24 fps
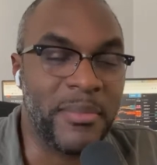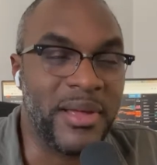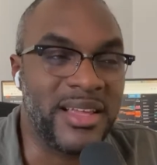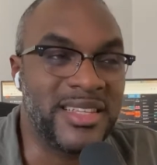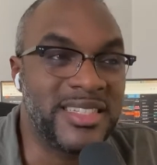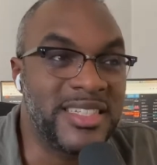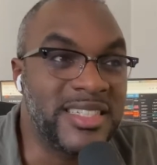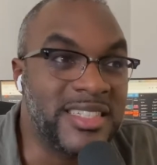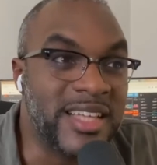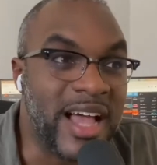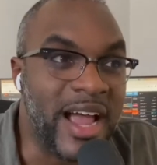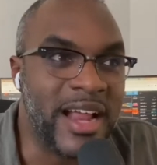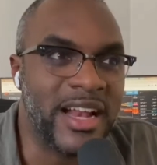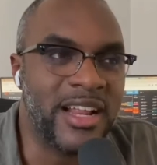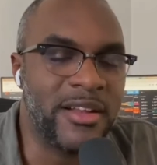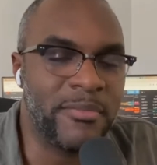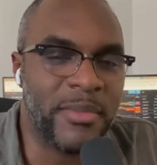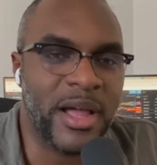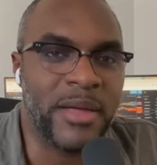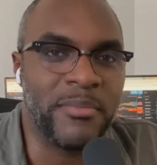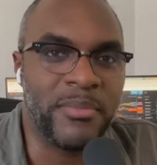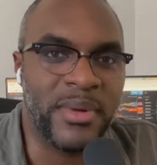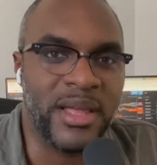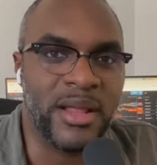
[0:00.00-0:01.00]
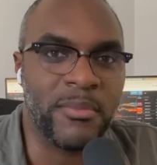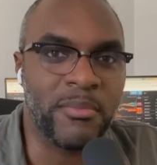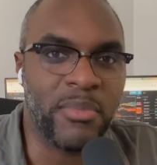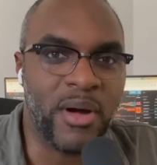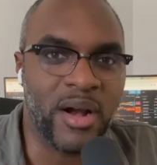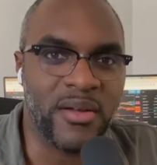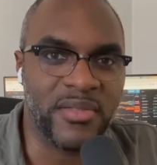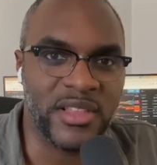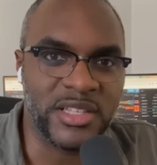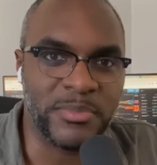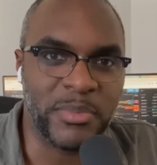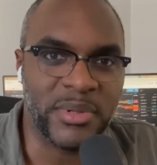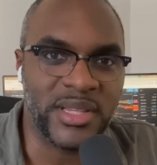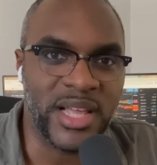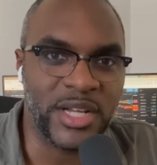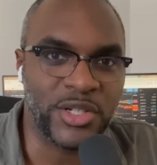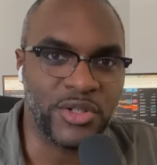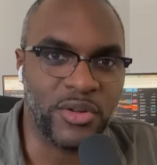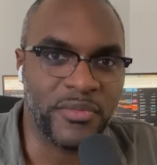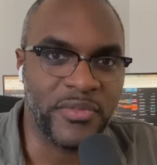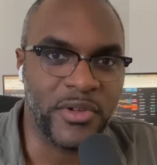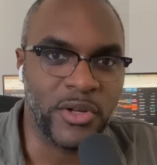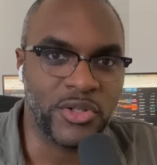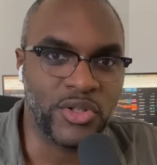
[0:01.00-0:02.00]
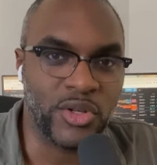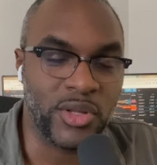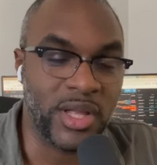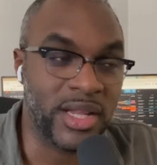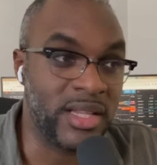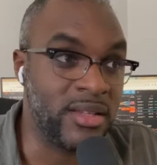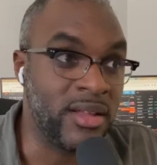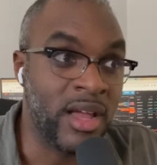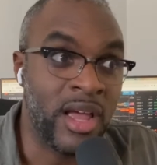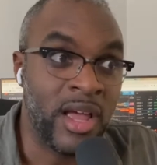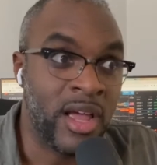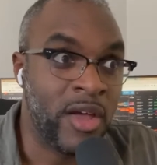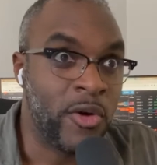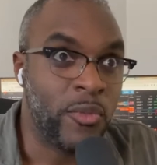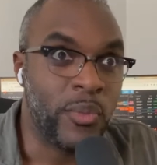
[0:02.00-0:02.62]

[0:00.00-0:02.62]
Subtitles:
I'm excited by being part of this potential future that